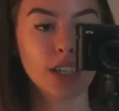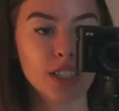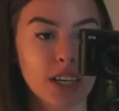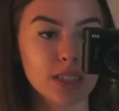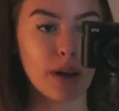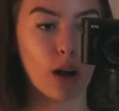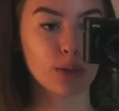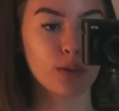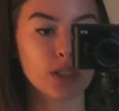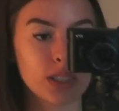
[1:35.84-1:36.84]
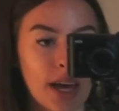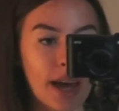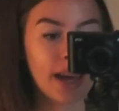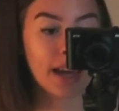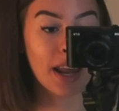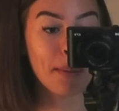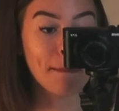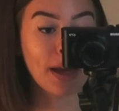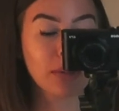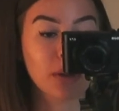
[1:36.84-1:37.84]
So that's my outfit for the day, and I
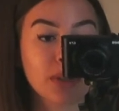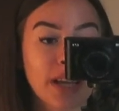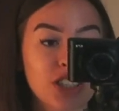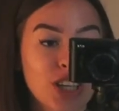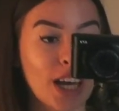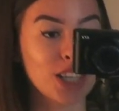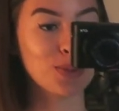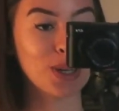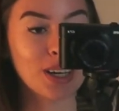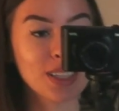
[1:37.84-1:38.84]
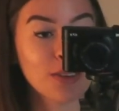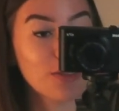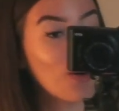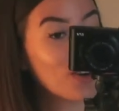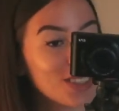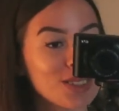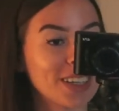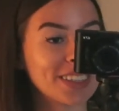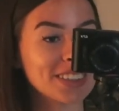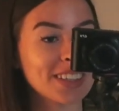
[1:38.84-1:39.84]
maybe will get changed because of course it's
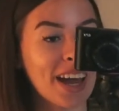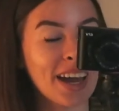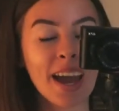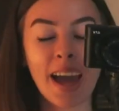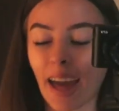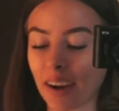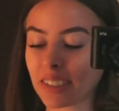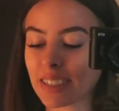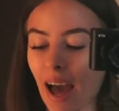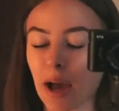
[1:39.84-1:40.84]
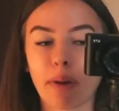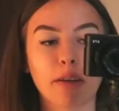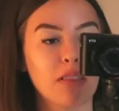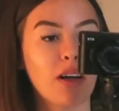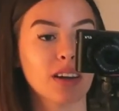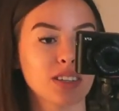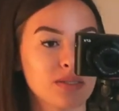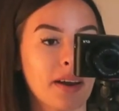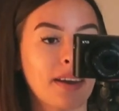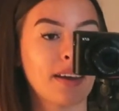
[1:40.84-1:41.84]
raining today. Every time I vlog it's
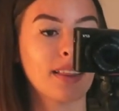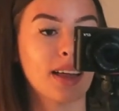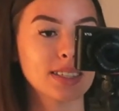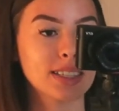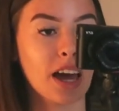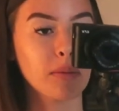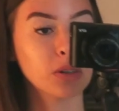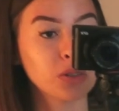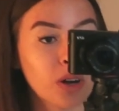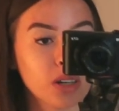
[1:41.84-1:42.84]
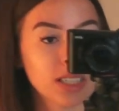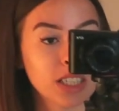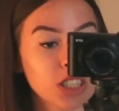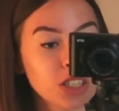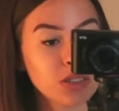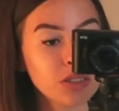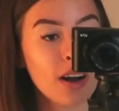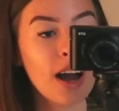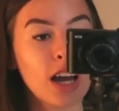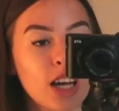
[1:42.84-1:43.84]
raining, last time in New York City too.